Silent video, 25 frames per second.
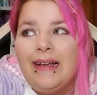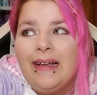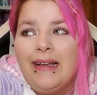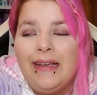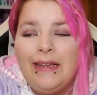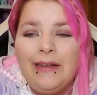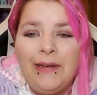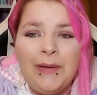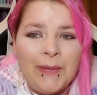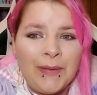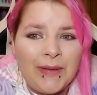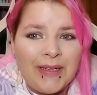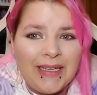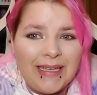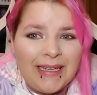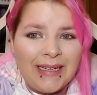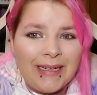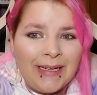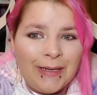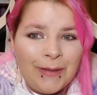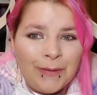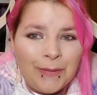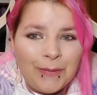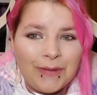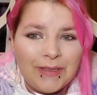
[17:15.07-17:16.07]
I don't get
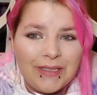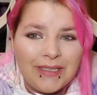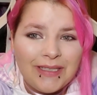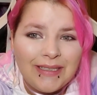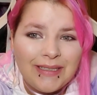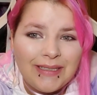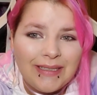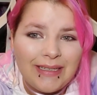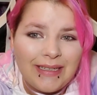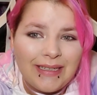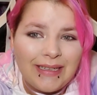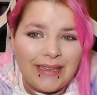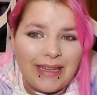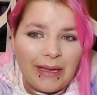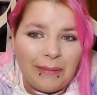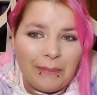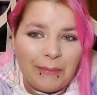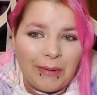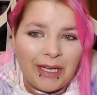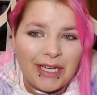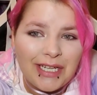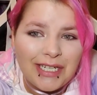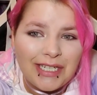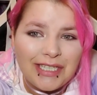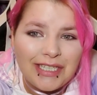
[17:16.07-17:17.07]
out that
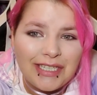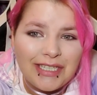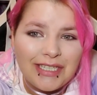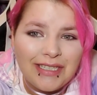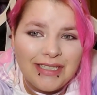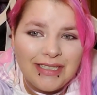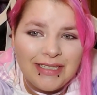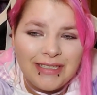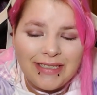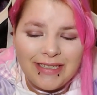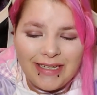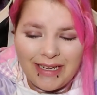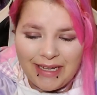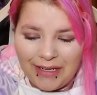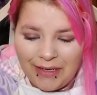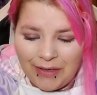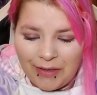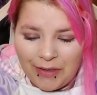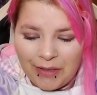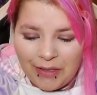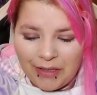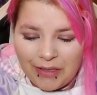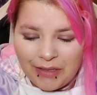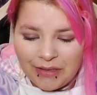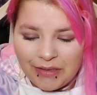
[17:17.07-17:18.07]
much at
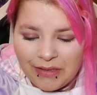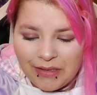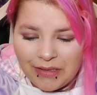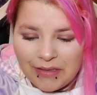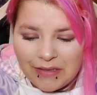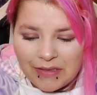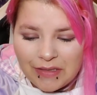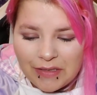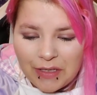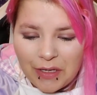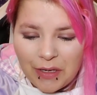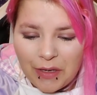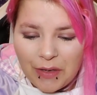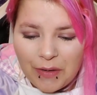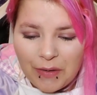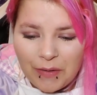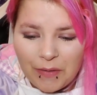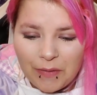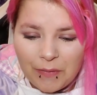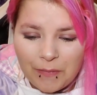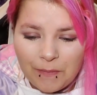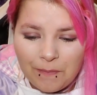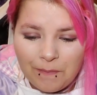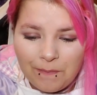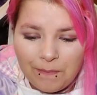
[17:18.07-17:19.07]
all,
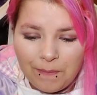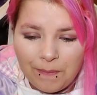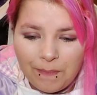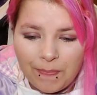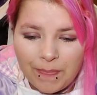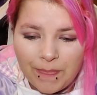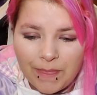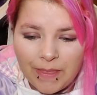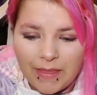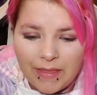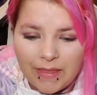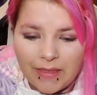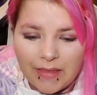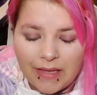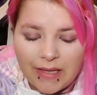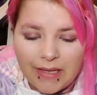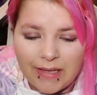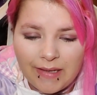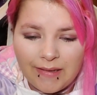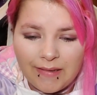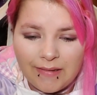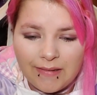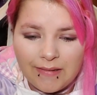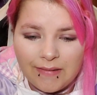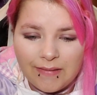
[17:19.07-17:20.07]
so
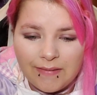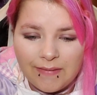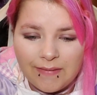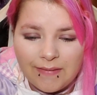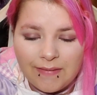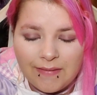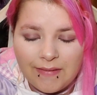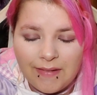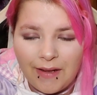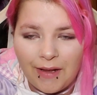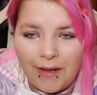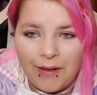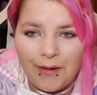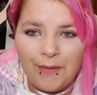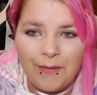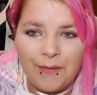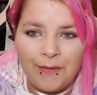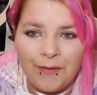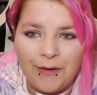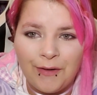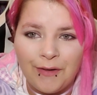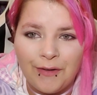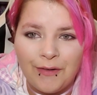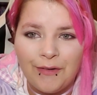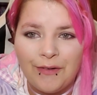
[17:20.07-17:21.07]
like, I don't
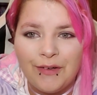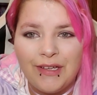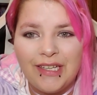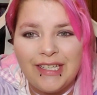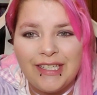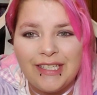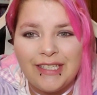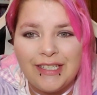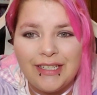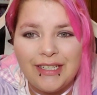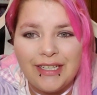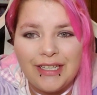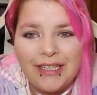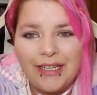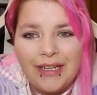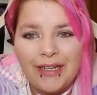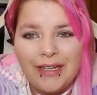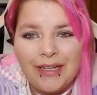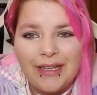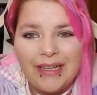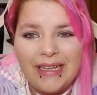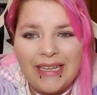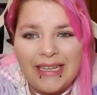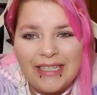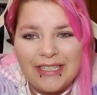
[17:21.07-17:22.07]
know, it, it,
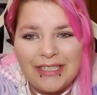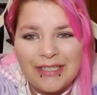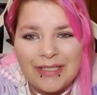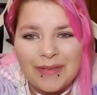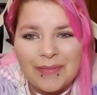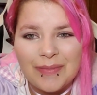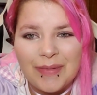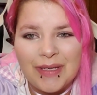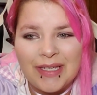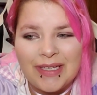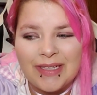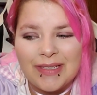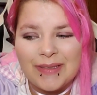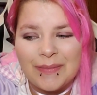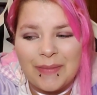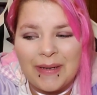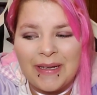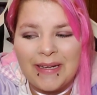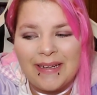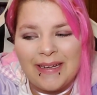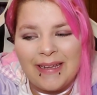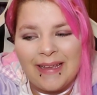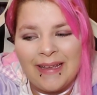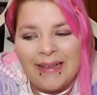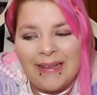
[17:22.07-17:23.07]
it just makes my
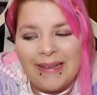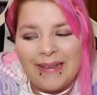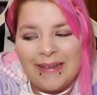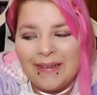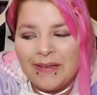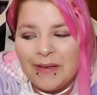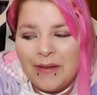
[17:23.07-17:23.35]
day,